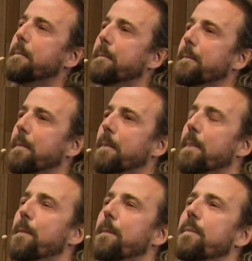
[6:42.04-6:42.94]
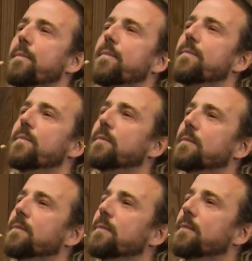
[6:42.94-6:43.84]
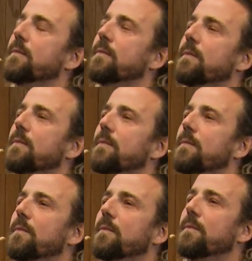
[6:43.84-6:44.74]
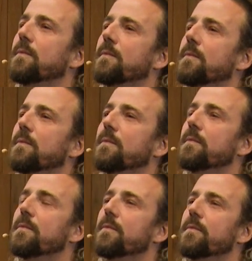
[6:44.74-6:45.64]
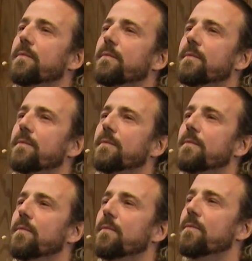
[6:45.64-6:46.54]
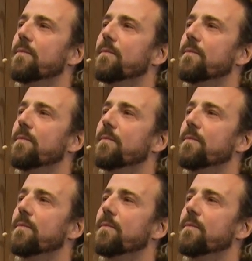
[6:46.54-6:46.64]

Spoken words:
(no one is talking)